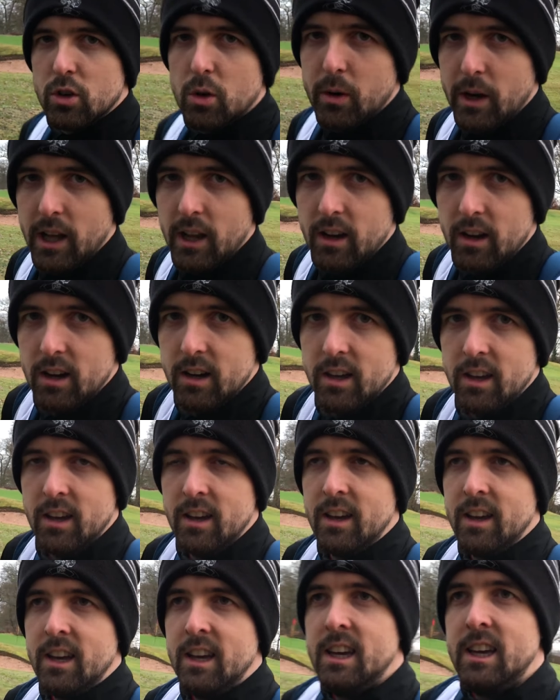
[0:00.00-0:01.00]
quite a lot.
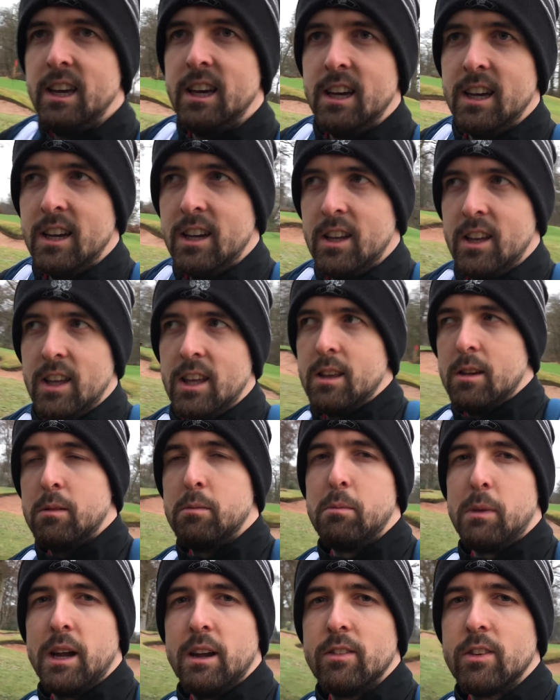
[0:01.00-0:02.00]

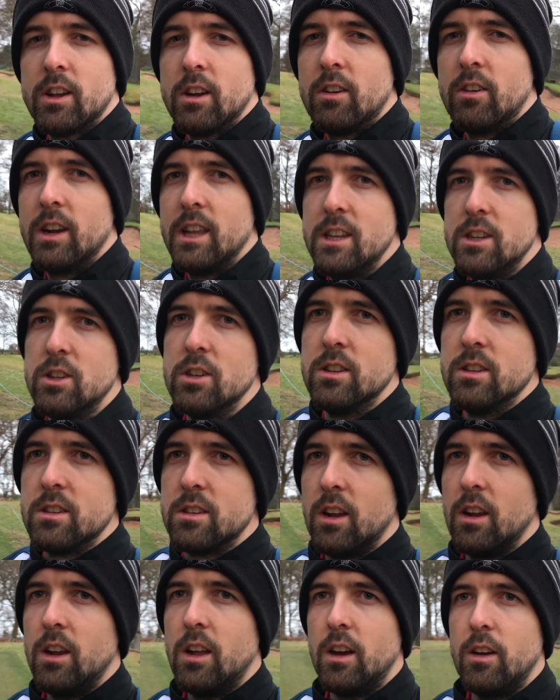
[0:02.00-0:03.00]
Might have a correlation. There's a
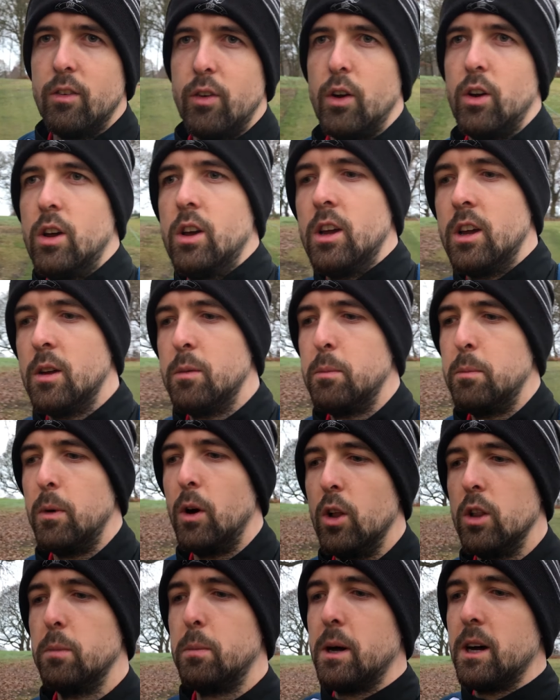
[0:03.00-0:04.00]
lot of
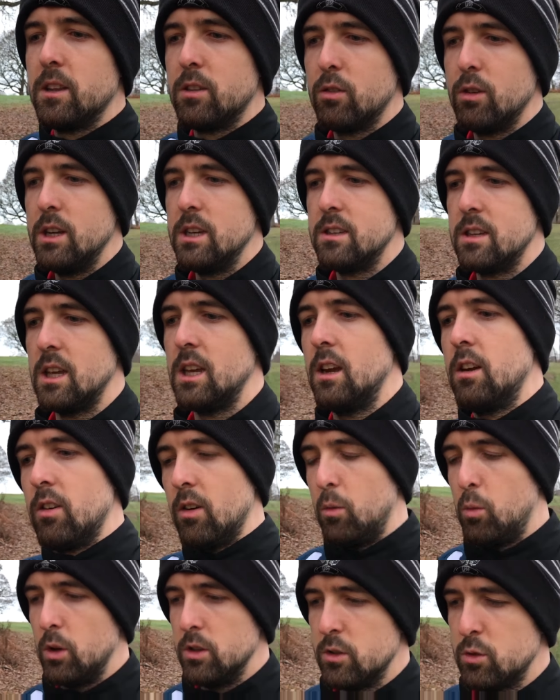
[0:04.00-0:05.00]
all the par 3s here.
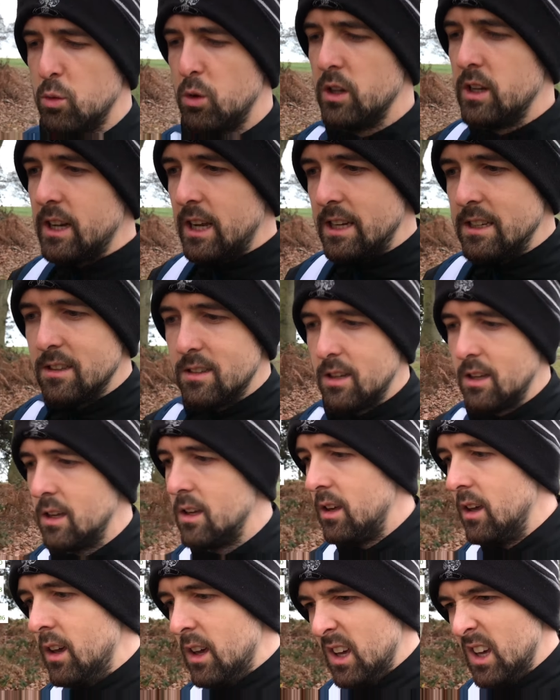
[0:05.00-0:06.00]
One's 190,
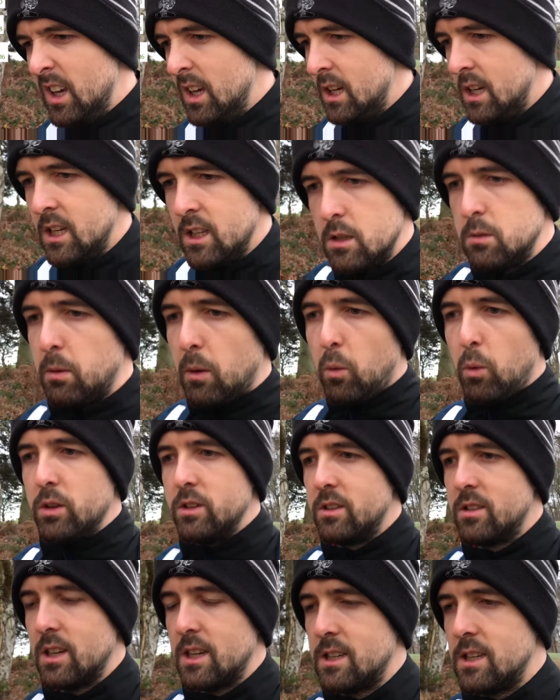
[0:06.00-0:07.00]
it's about
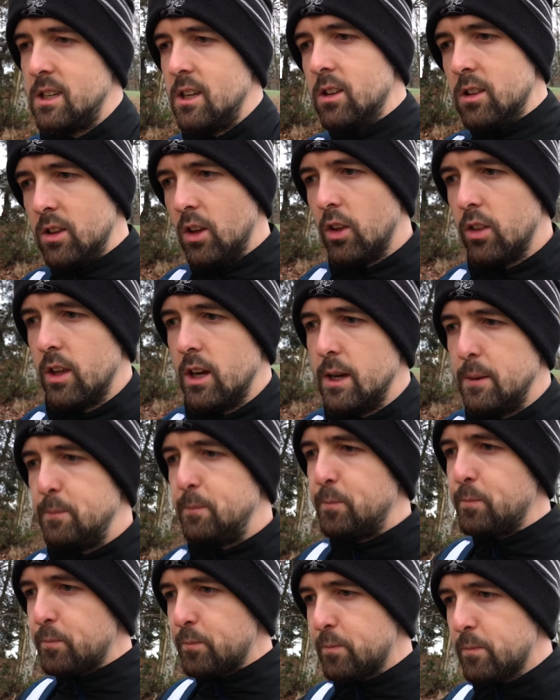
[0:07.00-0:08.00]
160 on the other.
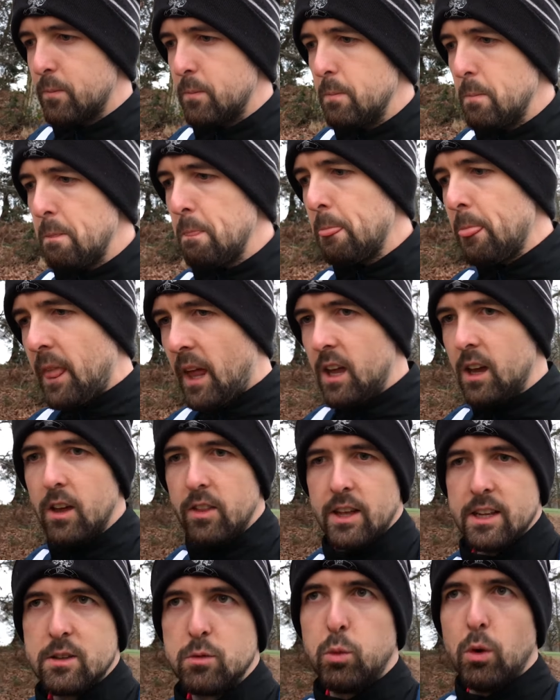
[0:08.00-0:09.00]

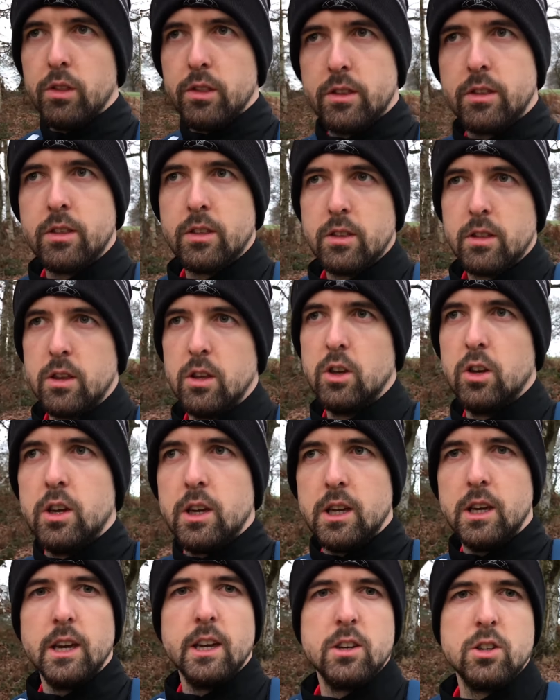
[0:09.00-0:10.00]
That's
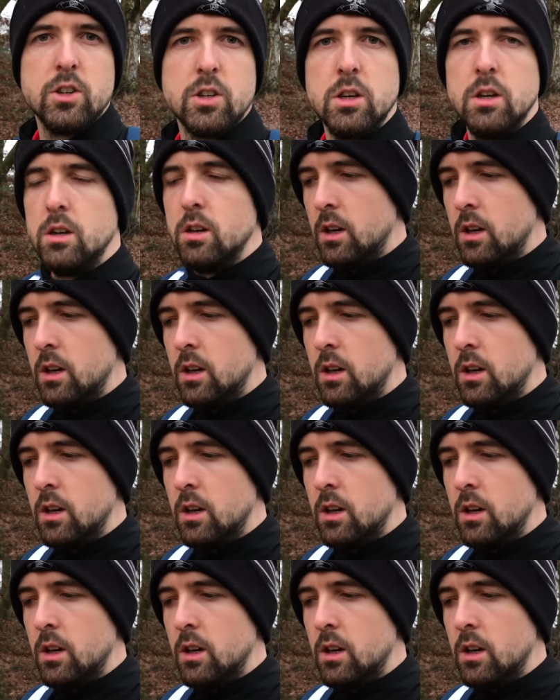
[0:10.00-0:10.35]
130-ish.